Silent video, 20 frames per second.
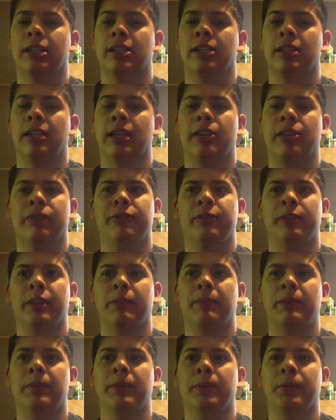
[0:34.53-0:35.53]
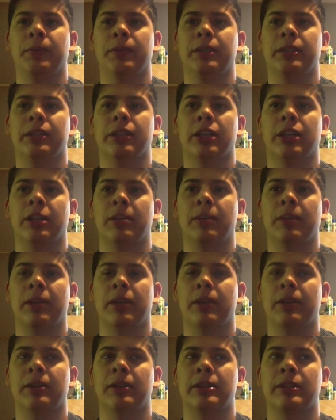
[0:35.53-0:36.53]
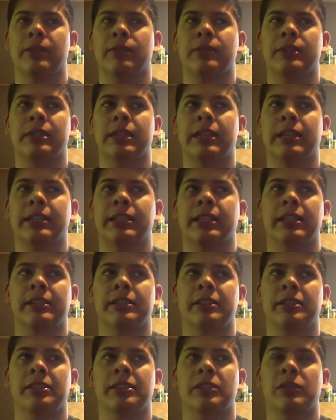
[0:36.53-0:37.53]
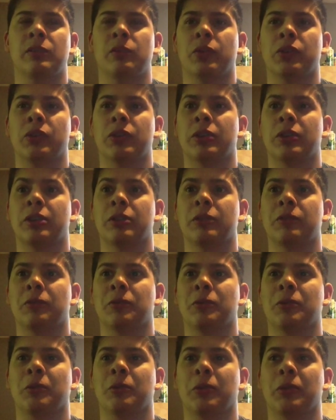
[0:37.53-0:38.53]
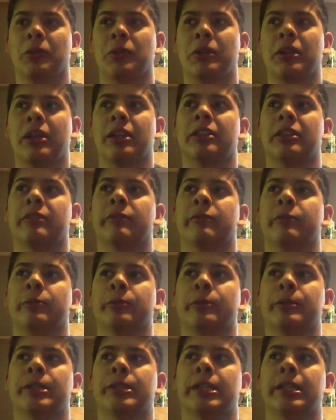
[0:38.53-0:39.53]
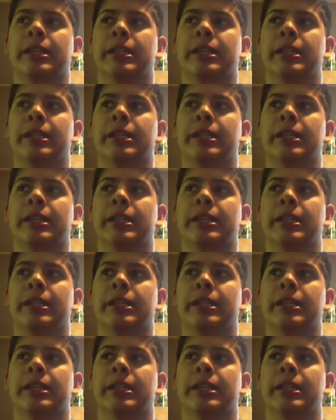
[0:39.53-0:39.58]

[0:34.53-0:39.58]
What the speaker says: I don't feel like people really talk about different tank sizes and what they're good for and what they're not good for.